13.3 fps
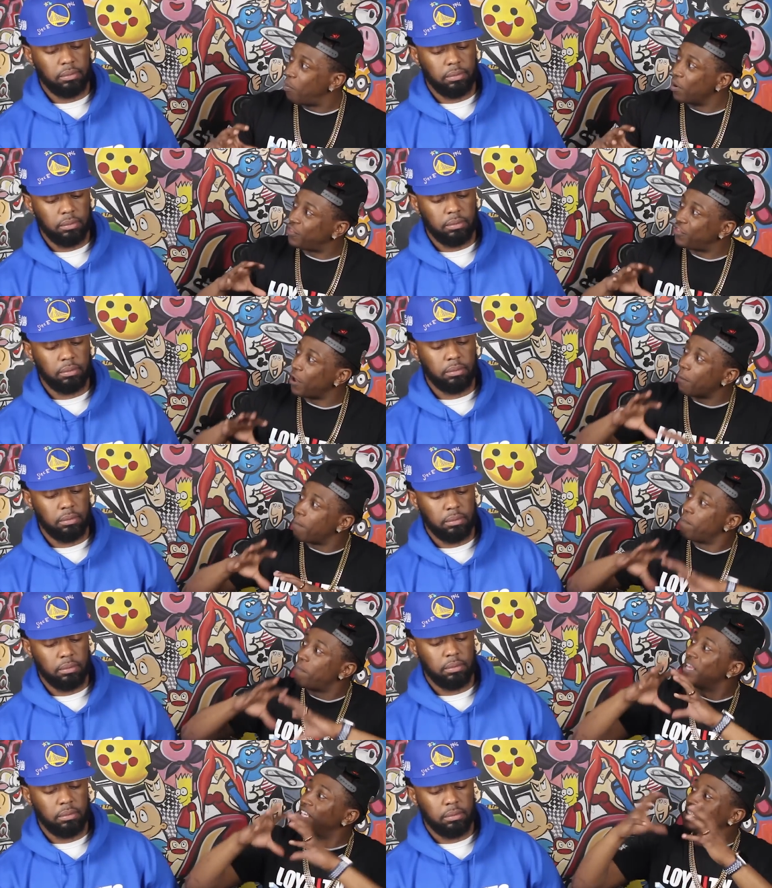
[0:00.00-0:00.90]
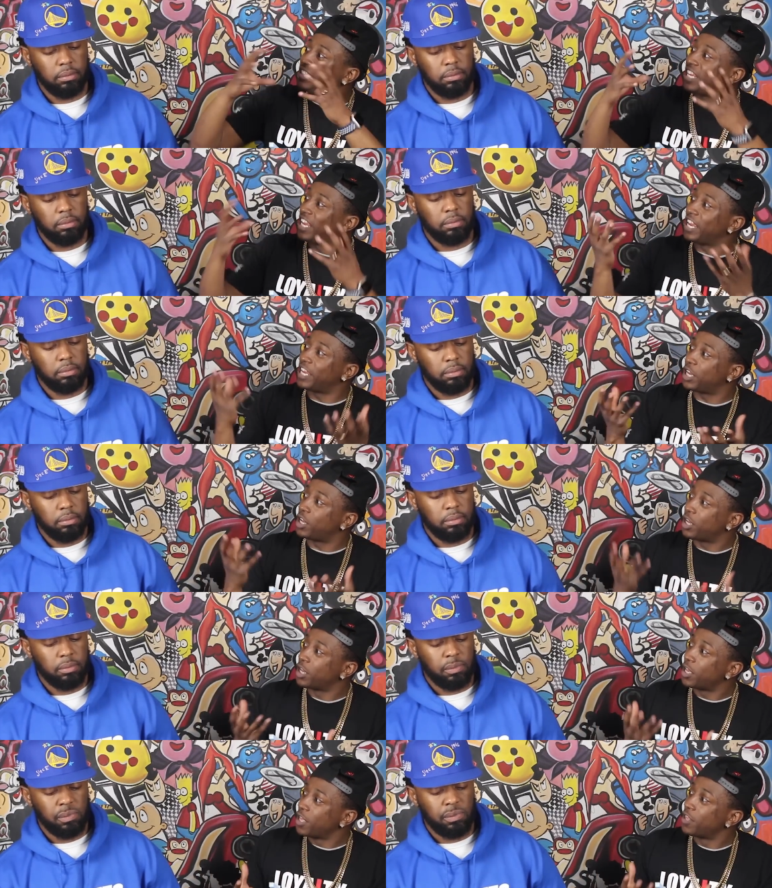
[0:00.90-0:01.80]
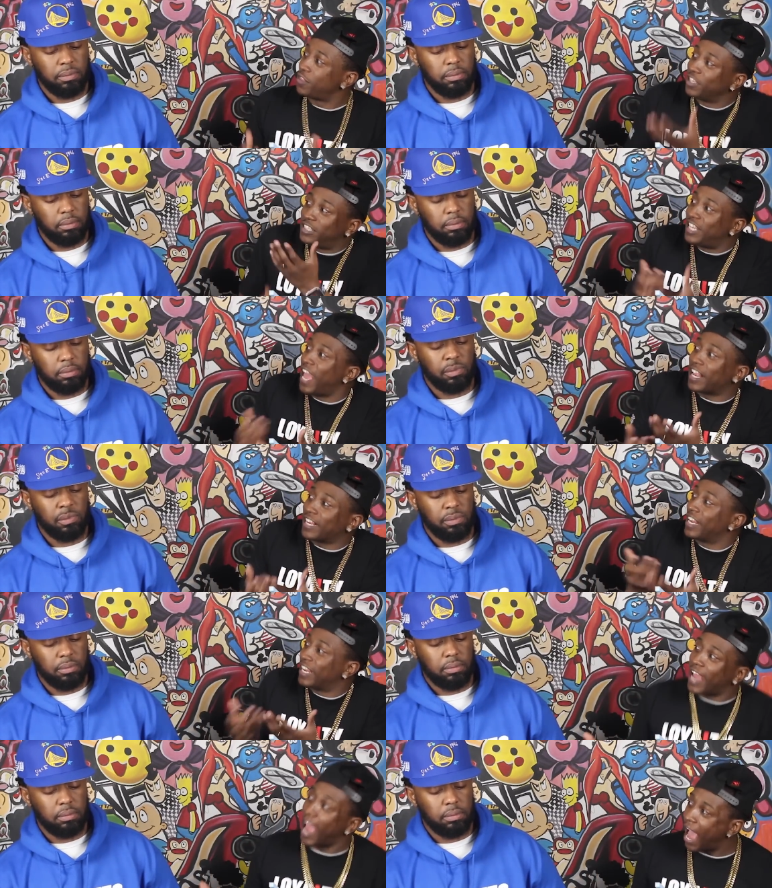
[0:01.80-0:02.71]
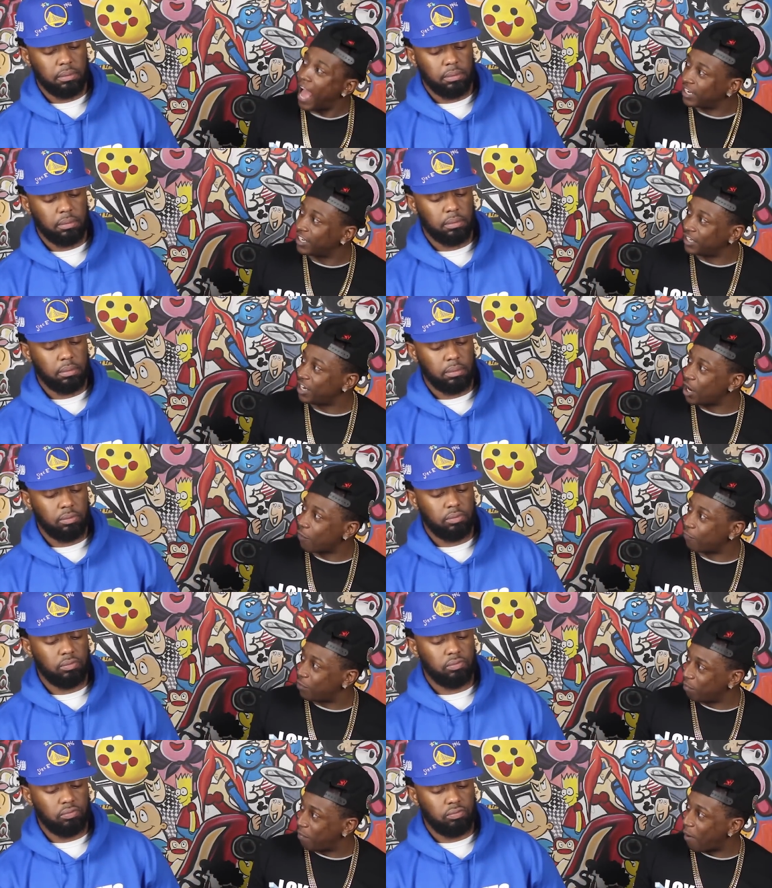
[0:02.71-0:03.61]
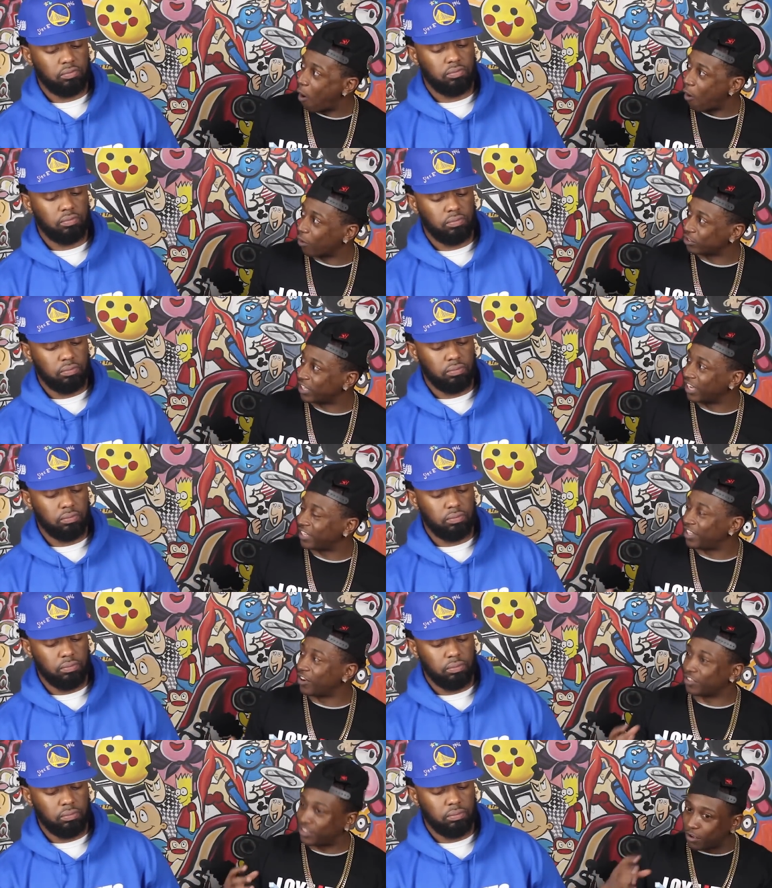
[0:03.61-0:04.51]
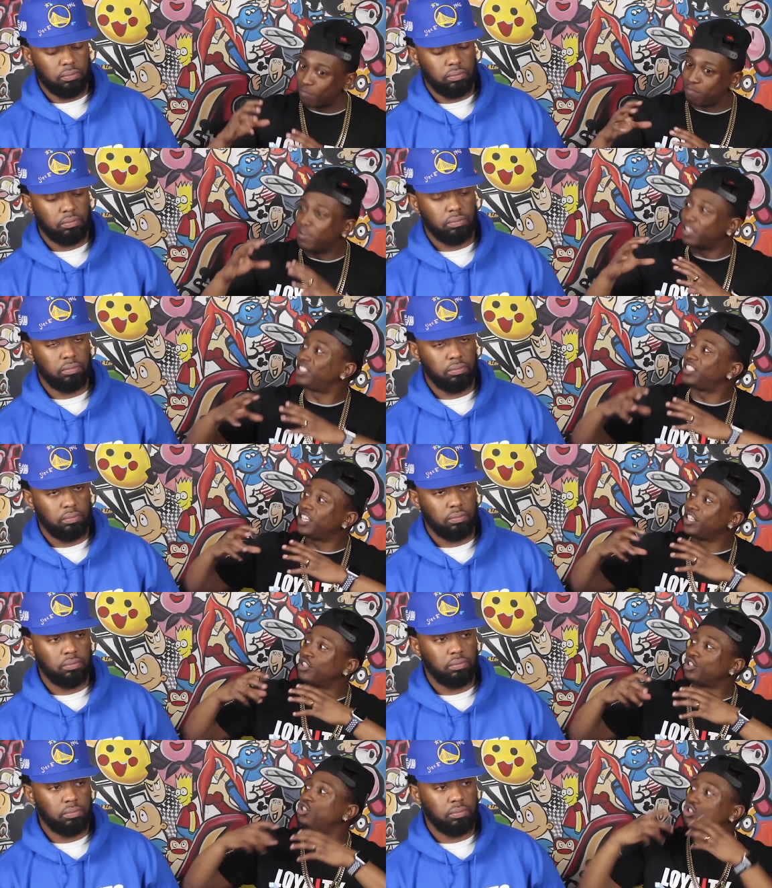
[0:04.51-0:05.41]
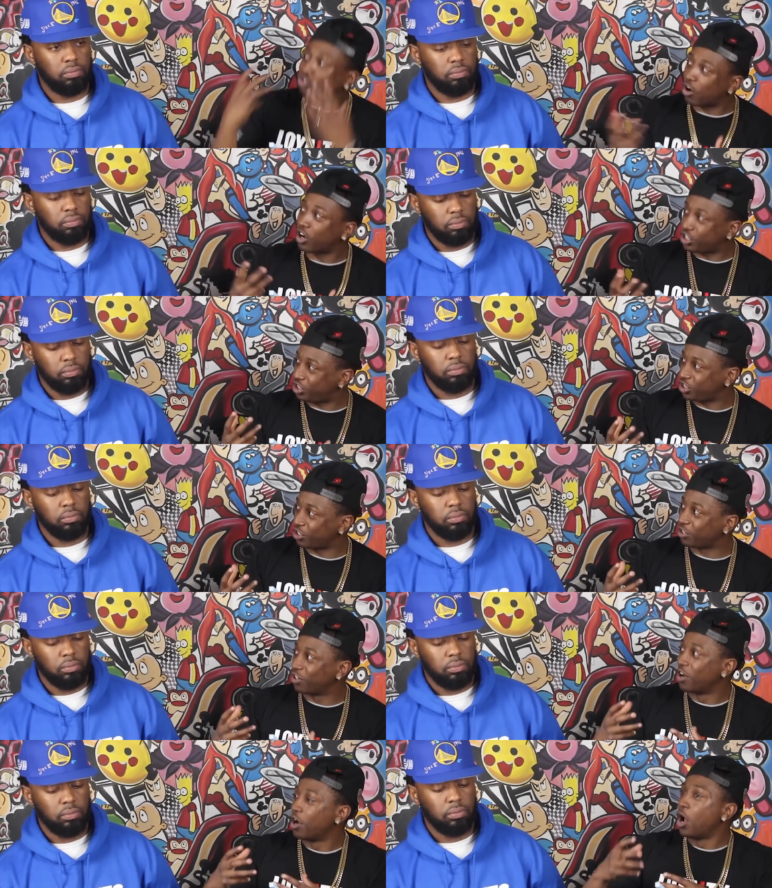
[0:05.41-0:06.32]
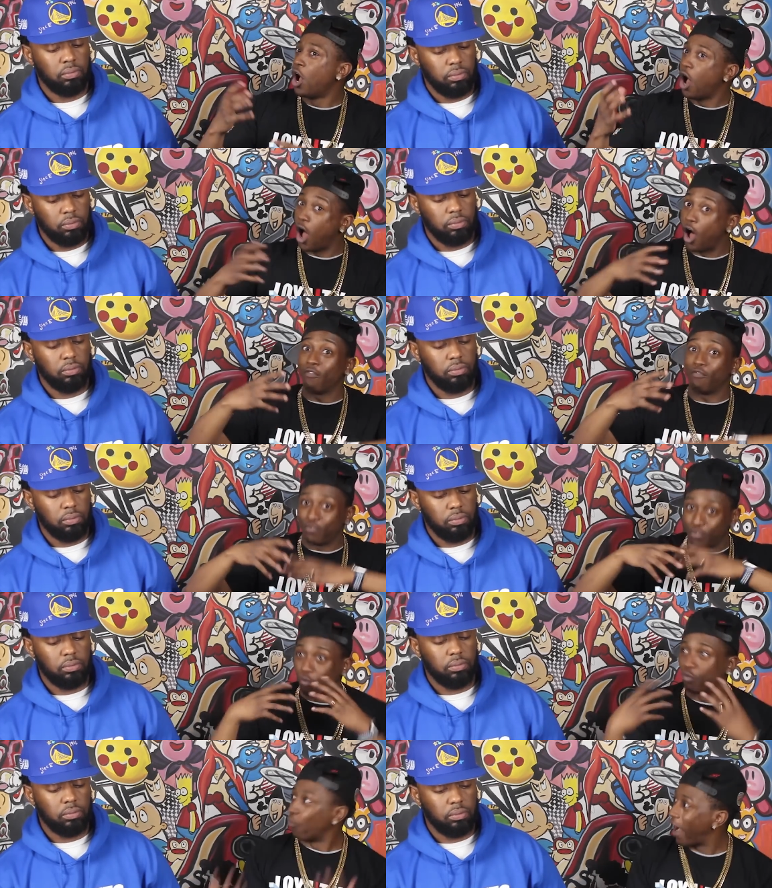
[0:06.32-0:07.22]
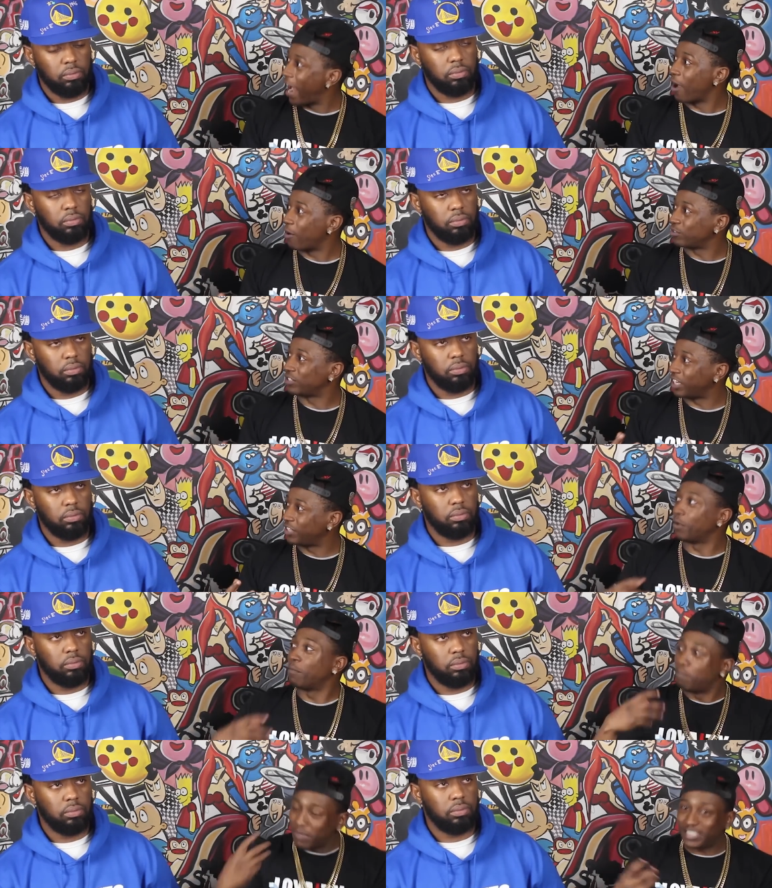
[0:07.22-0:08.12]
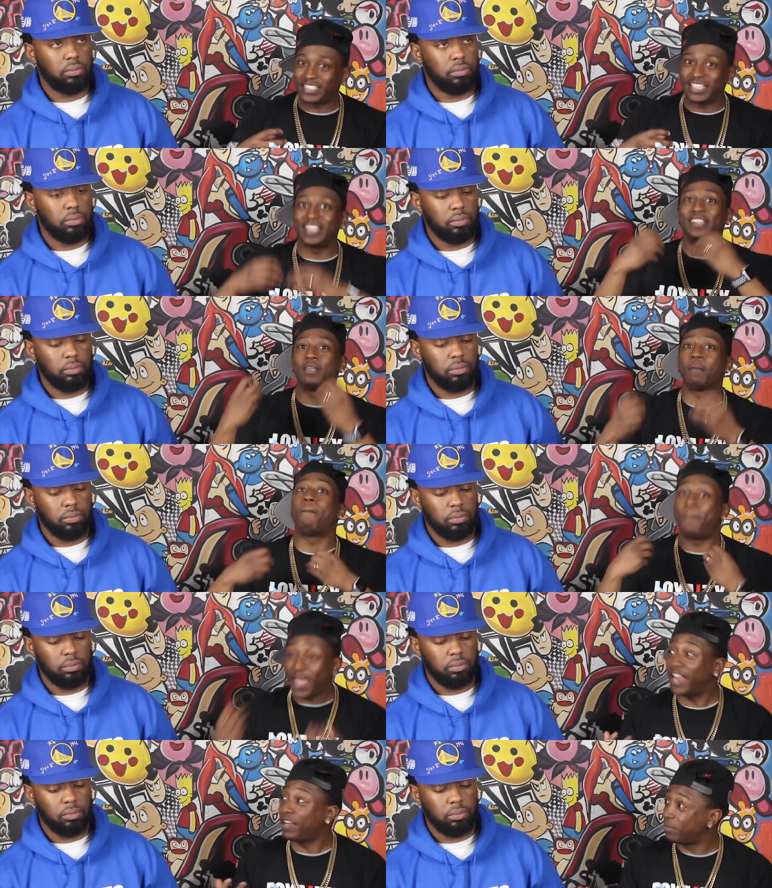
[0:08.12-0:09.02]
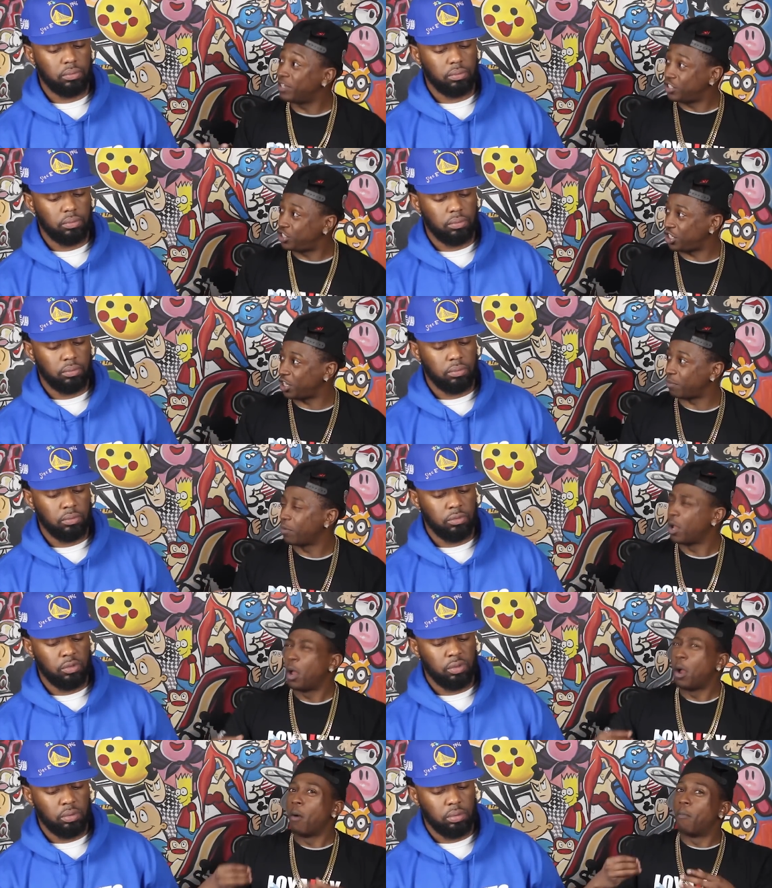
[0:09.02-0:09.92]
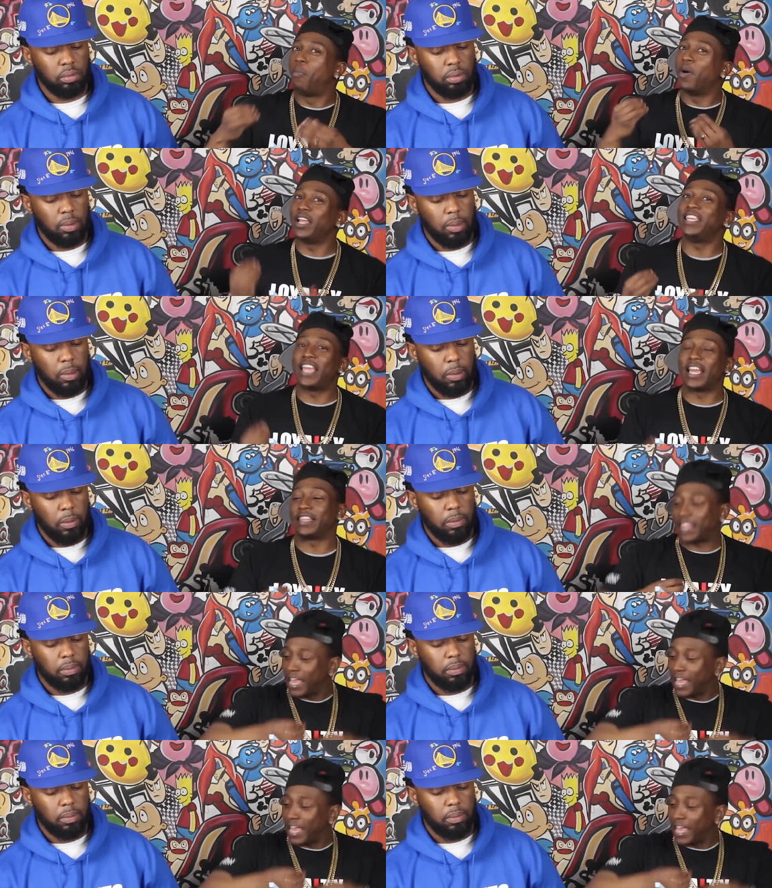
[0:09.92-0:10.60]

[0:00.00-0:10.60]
Speaker 1: but they're missing the technicality of the bars. Like mm. they're mm-hmm. they're missing the structure of the rounds. Like mm. they're missing the penmanship, but yet